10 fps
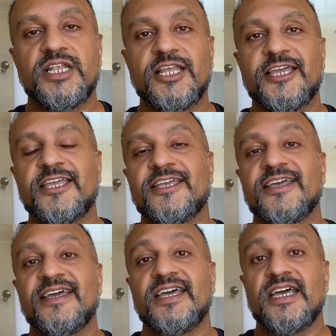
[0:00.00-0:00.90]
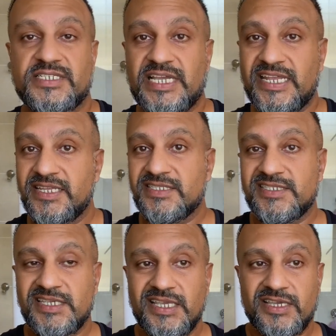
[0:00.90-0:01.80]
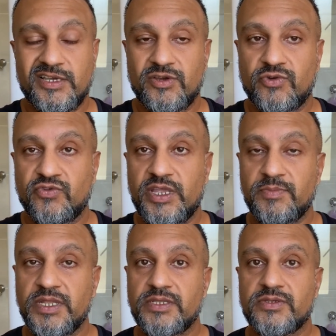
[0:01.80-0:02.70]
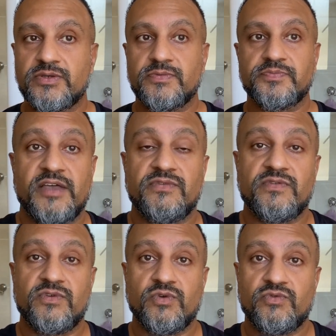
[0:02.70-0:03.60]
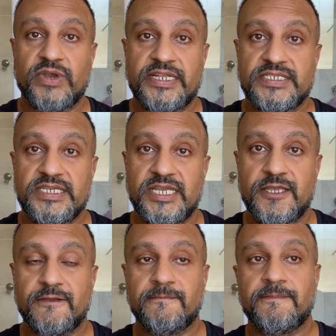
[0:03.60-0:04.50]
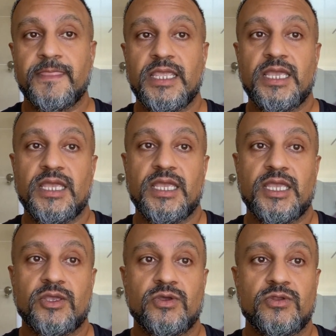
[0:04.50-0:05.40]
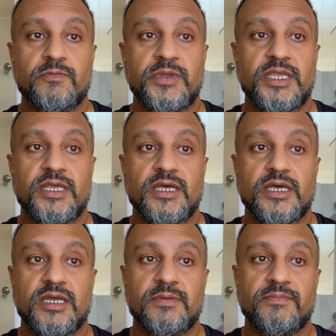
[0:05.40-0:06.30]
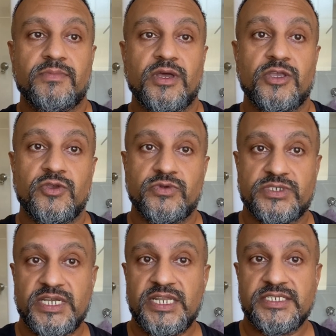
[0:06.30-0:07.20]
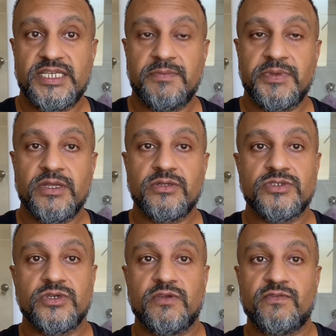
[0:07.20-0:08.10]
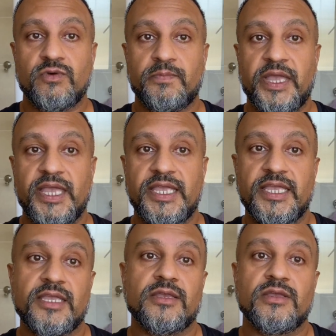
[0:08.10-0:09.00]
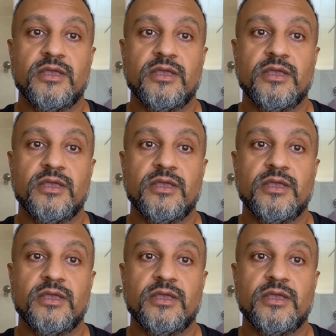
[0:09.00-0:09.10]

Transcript: like tenancy agreement if you're renting. It could be a utility bill, so if you're paying